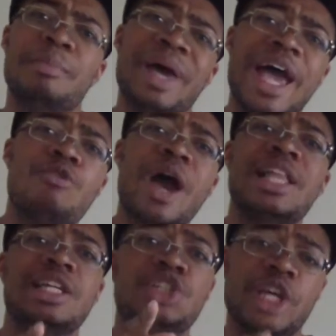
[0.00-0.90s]
Pat
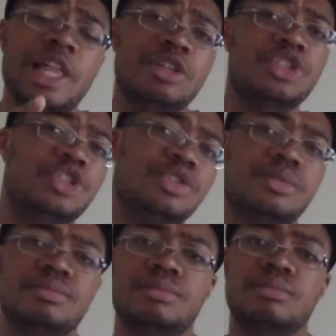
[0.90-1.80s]
Riley challenged
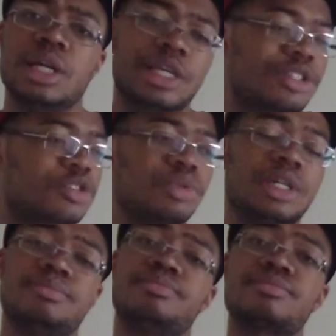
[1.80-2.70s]
you, and guess
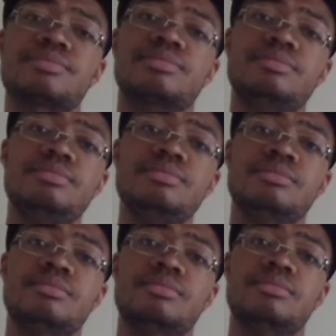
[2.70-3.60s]
what?
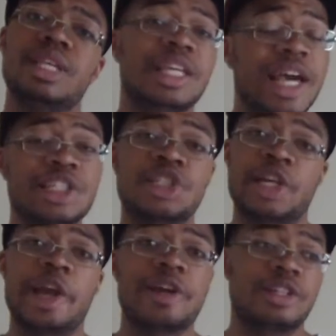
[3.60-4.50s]
He got
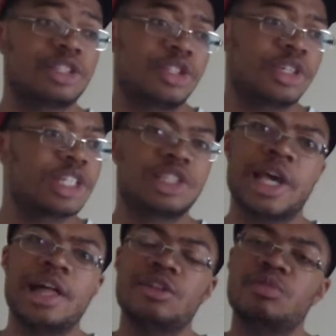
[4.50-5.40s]
scared and took his
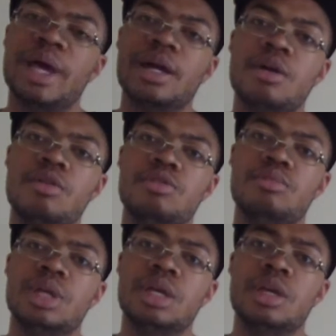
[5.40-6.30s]
talents back home,
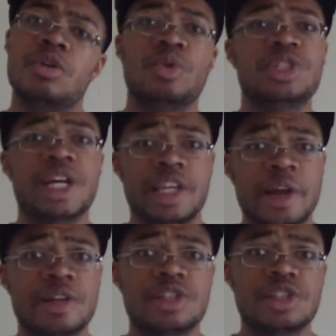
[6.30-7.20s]
which I
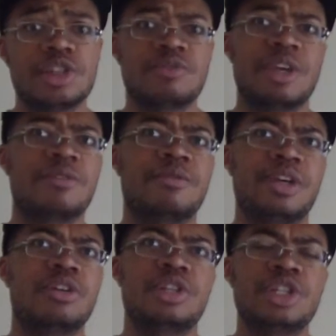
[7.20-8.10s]
guarantee you, if they
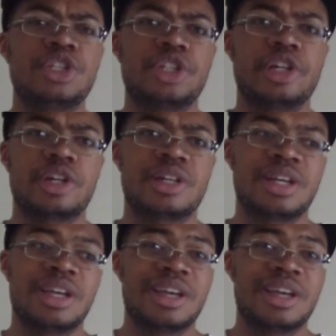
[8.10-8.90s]
fail this year,